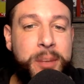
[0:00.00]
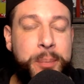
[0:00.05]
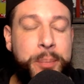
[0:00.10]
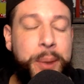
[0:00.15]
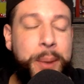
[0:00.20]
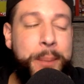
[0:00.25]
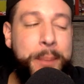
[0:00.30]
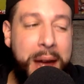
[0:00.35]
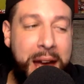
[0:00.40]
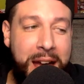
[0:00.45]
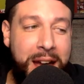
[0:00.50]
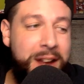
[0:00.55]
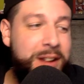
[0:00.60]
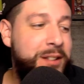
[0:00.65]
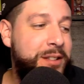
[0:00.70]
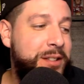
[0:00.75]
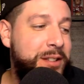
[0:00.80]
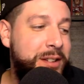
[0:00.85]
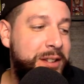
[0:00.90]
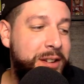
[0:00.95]
But man,
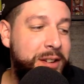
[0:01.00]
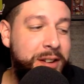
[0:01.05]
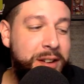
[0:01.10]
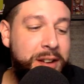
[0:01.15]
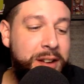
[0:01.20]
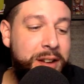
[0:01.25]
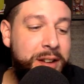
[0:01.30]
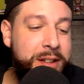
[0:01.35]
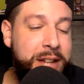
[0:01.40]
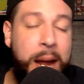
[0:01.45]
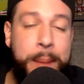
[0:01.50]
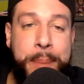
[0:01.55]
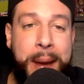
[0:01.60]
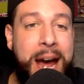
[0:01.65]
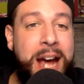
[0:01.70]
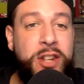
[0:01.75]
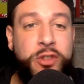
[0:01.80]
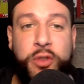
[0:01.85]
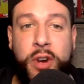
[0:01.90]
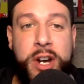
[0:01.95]
that
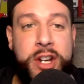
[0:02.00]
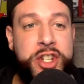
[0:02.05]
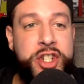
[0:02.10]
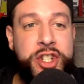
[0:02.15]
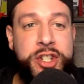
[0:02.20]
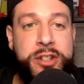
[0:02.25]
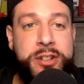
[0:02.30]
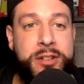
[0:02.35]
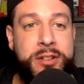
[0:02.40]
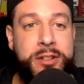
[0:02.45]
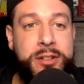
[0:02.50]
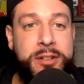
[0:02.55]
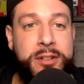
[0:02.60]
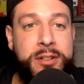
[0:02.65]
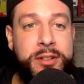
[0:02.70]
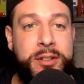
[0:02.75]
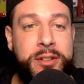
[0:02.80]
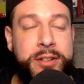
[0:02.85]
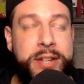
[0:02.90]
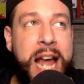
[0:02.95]
pass rush,
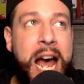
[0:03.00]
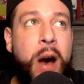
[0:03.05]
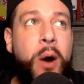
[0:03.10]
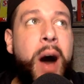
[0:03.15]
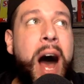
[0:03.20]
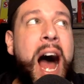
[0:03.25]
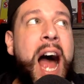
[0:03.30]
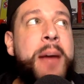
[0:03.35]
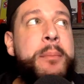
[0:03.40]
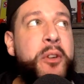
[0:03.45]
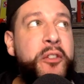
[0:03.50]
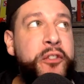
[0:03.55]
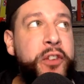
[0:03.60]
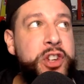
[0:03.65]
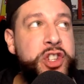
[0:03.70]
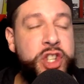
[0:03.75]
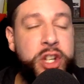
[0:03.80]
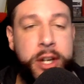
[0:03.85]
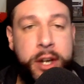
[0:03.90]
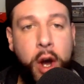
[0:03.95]
now I'm
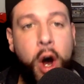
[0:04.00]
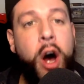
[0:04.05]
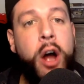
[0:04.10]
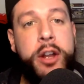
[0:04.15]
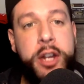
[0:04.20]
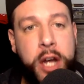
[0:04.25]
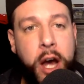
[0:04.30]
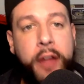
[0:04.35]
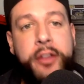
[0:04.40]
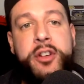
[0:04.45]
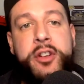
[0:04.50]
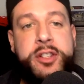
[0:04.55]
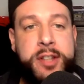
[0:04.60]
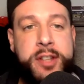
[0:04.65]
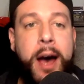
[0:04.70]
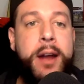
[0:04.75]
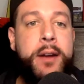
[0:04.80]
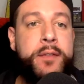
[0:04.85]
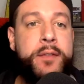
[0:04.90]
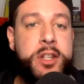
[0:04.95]
officially on the other
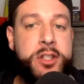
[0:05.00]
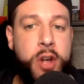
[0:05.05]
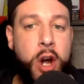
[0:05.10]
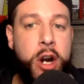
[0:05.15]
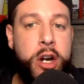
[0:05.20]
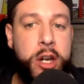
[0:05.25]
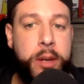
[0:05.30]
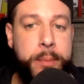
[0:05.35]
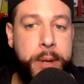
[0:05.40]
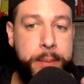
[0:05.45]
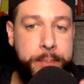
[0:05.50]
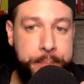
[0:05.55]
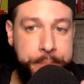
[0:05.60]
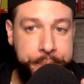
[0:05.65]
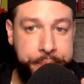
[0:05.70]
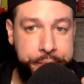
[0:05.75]
side of this argument.